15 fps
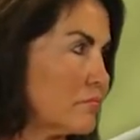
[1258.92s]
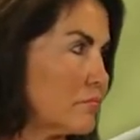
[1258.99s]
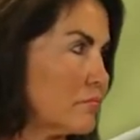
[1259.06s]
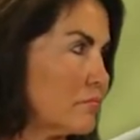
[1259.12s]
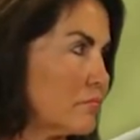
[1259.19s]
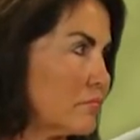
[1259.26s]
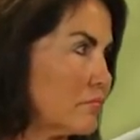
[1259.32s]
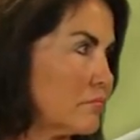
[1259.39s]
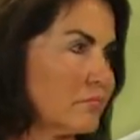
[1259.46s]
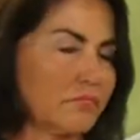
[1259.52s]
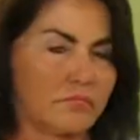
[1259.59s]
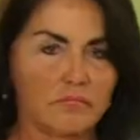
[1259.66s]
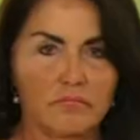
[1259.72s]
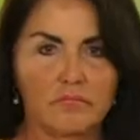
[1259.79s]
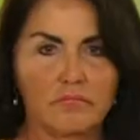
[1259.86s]

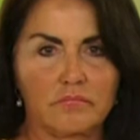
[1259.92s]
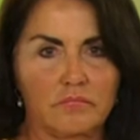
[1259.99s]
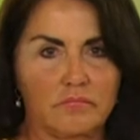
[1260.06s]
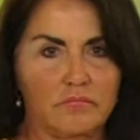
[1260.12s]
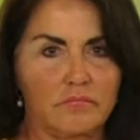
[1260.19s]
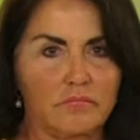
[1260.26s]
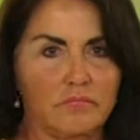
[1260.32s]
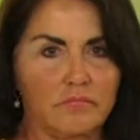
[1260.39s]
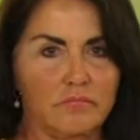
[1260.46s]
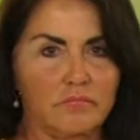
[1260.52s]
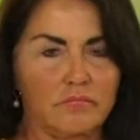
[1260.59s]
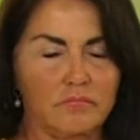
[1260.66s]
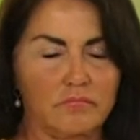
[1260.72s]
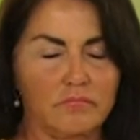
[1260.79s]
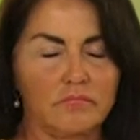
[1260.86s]

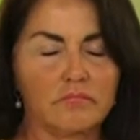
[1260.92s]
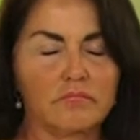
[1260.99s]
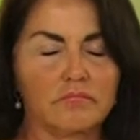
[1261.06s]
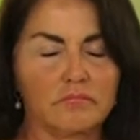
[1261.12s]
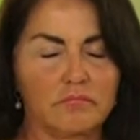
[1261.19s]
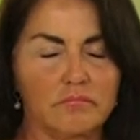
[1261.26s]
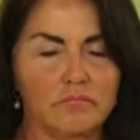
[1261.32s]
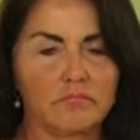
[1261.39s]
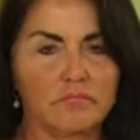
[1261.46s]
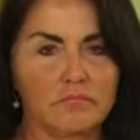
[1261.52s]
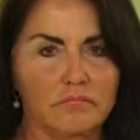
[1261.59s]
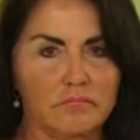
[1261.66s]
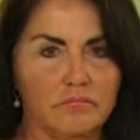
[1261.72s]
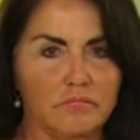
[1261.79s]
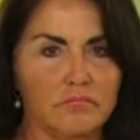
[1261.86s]

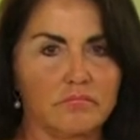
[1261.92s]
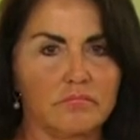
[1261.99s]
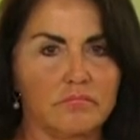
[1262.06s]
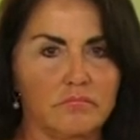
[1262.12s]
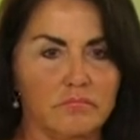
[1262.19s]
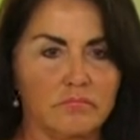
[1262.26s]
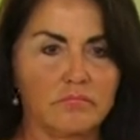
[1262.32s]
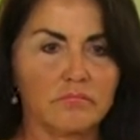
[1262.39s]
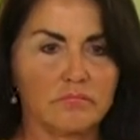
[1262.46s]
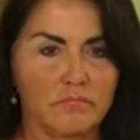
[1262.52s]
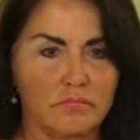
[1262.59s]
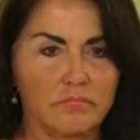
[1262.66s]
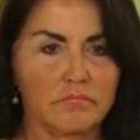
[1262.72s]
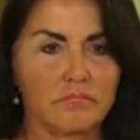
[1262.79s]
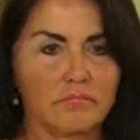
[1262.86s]

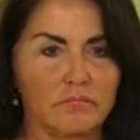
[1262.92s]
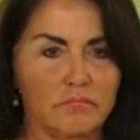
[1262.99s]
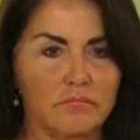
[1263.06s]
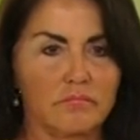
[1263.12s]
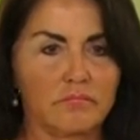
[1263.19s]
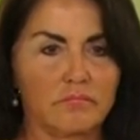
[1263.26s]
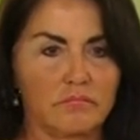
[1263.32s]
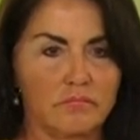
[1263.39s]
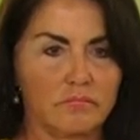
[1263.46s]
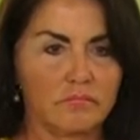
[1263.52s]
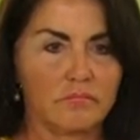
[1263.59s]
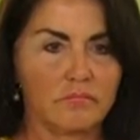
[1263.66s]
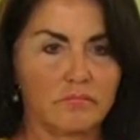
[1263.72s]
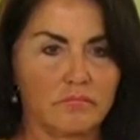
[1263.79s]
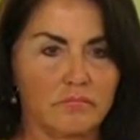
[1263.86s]

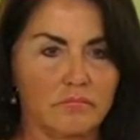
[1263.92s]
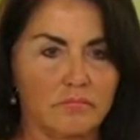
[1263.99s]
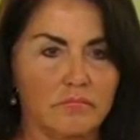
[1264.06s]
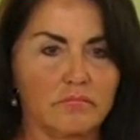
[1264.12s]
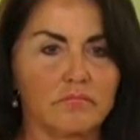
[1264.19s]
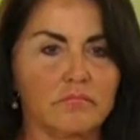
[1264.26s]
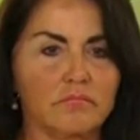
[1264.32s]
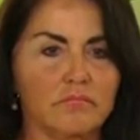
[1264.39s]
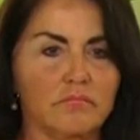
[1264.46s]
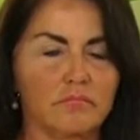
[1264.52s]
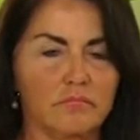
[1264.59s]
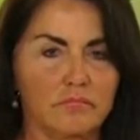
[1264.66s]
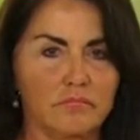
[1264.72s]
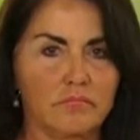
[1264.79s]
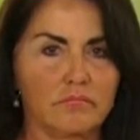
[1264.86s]

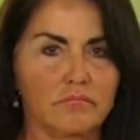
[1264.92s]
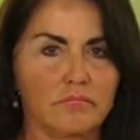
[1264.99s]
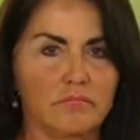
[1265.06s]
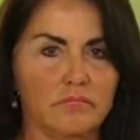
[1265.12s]
[no speech]